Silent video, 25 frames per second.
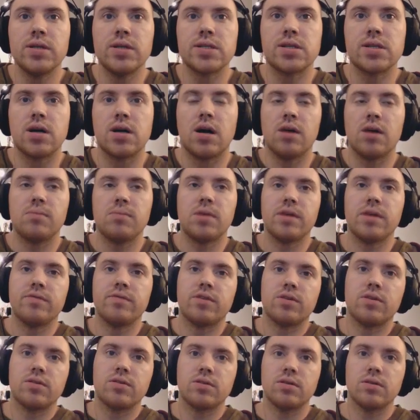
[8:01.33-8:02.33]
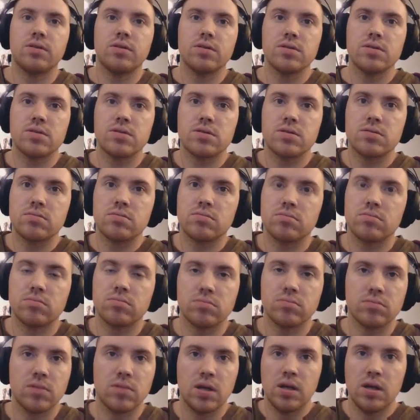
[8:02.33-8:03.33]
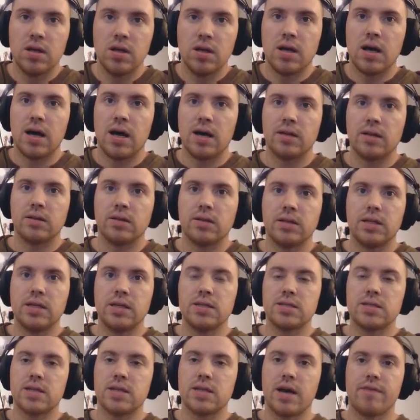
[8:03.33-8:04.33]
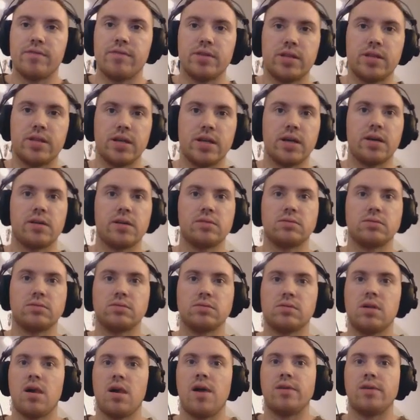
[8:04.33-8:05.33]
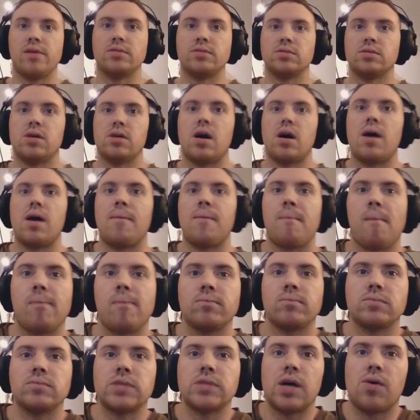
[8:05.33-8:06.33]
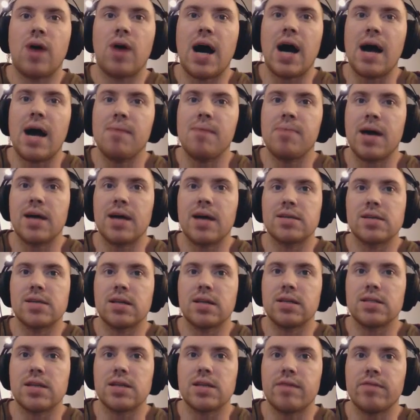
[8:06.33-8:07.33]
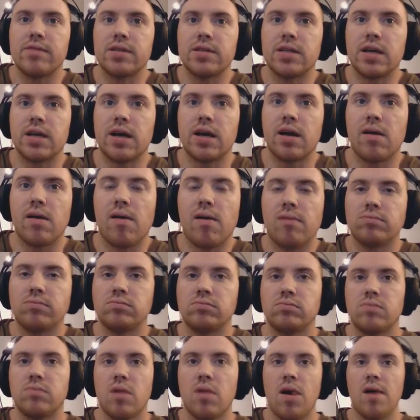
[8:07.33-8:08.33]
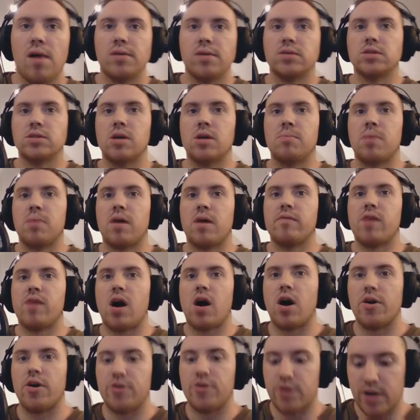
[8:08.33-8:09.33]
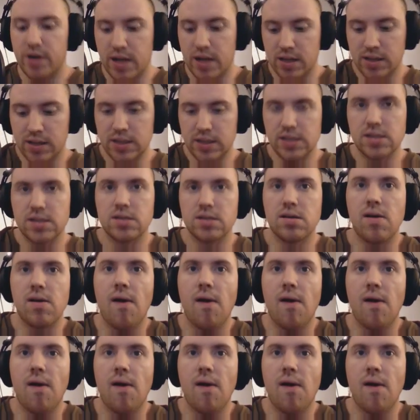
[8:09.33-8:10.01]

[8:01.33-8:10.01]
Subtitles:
cut my vocals at least everything. I will high pass at least everything above 100 at least.